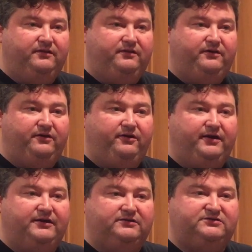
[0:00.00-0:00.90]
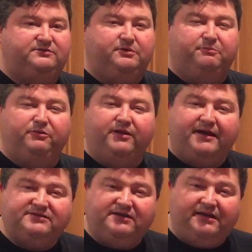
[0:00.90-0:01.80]
There is some
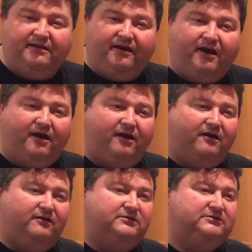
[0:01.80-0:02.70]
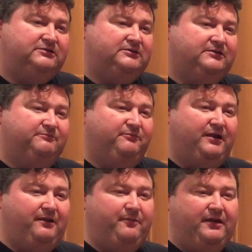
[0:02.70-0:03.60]
complexity there.
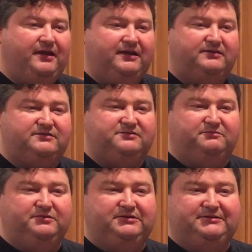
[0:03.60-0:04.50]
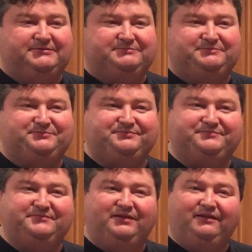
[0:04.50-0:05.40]
Maybe get some
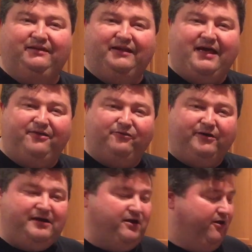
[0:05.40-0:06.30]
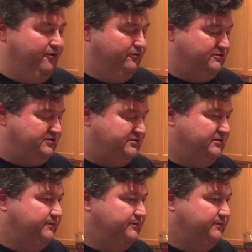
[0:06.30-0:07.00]
leathery notes.